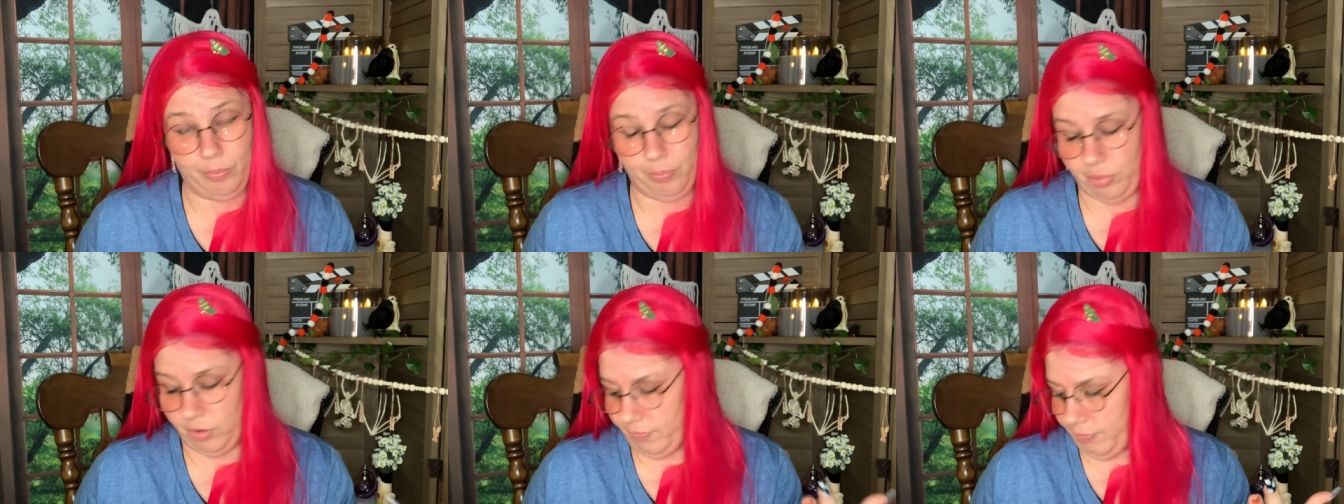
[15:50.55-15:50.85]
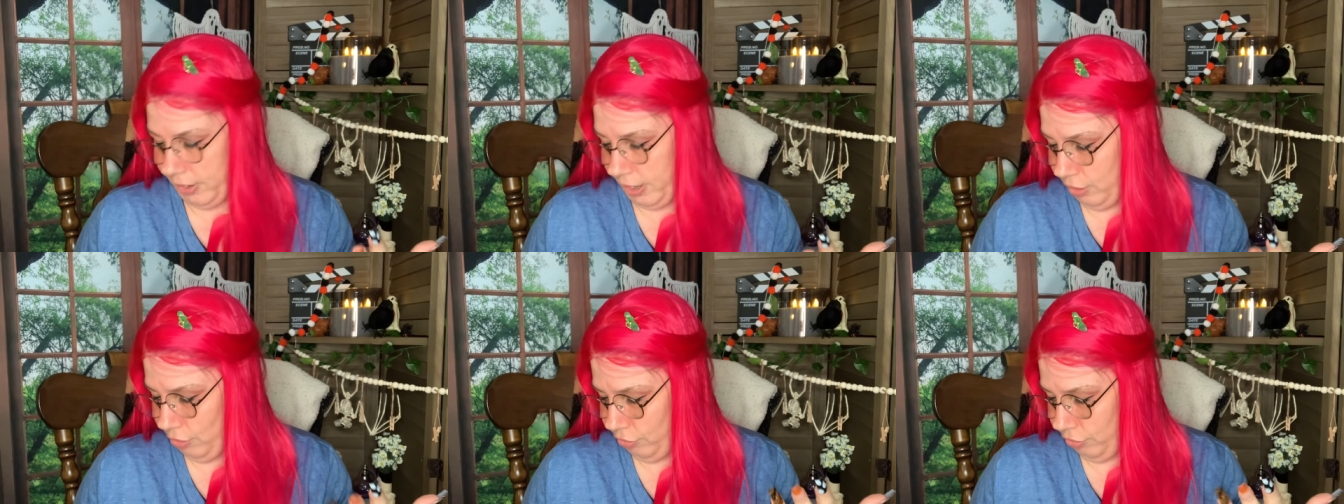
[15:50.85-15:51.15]

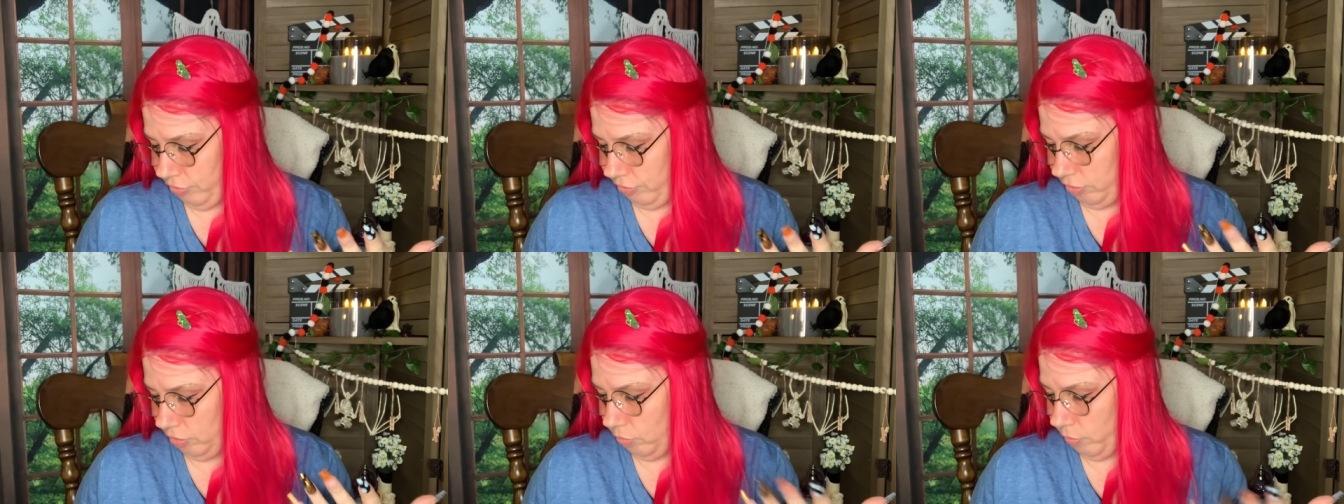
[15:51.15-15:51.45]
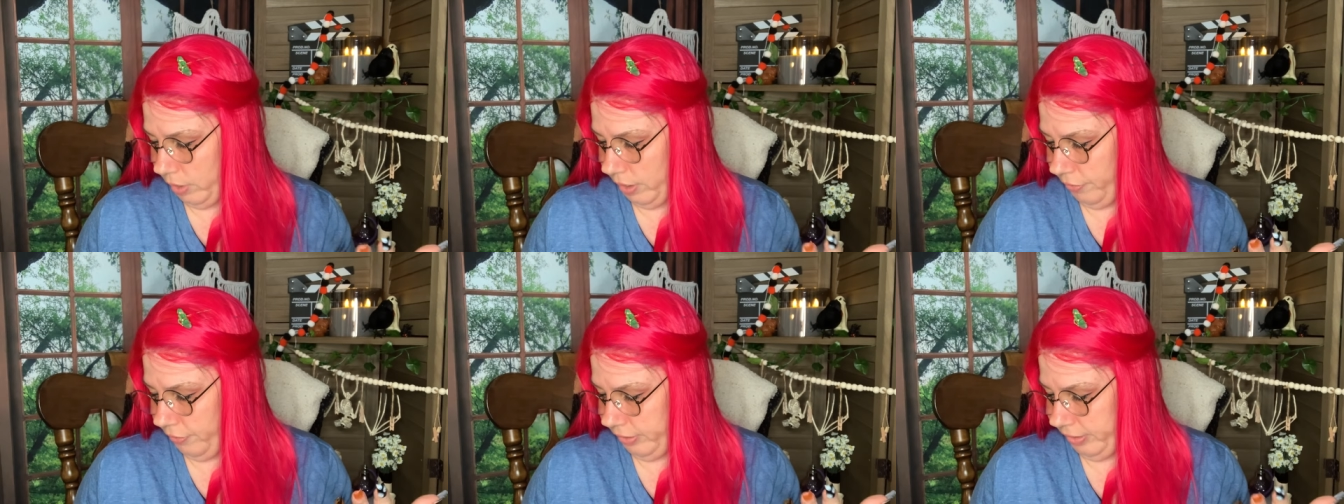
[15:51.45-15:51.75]
providers
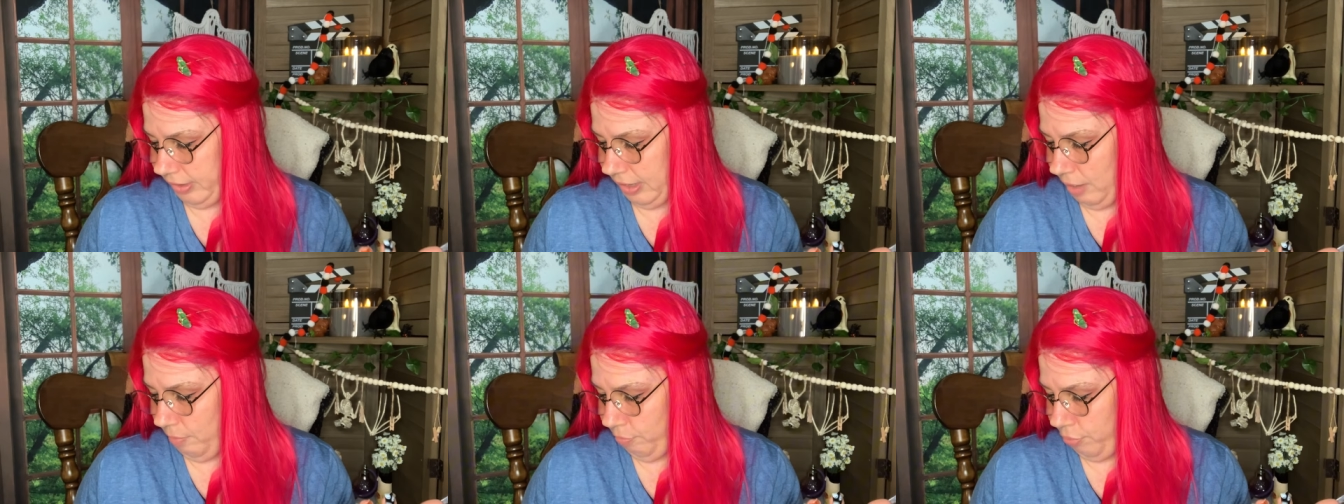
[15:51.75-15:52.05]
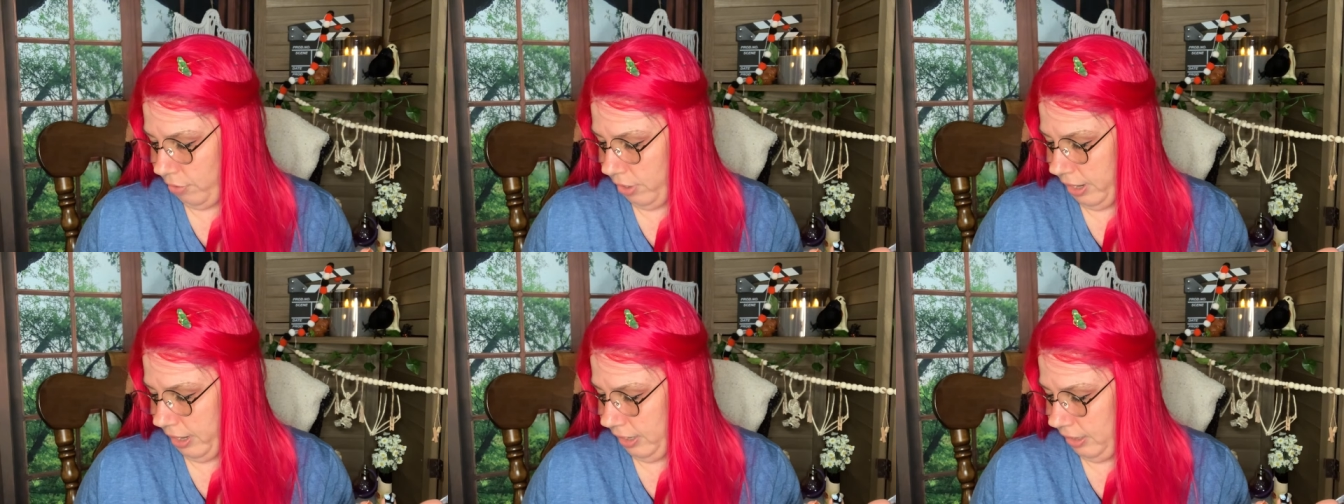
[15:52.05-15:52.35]
around the same
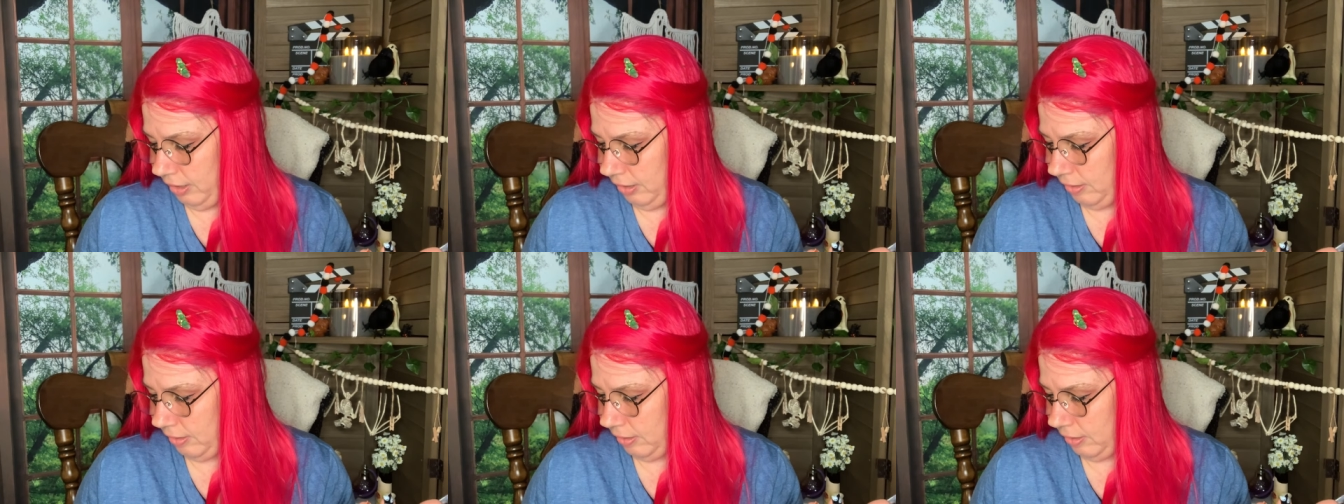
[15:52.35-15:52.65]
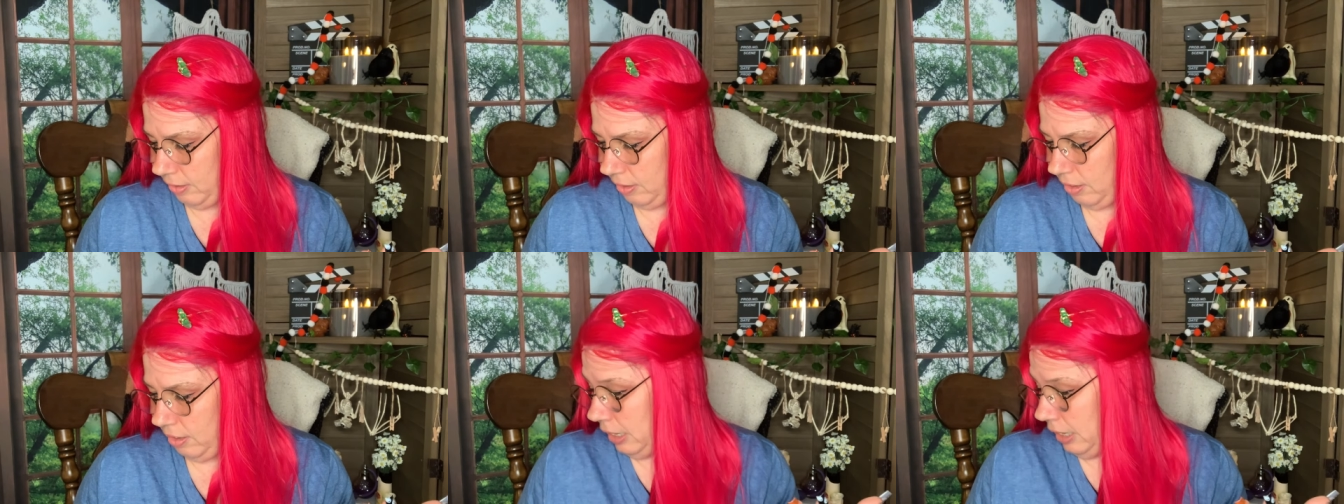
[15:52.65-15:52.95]
price.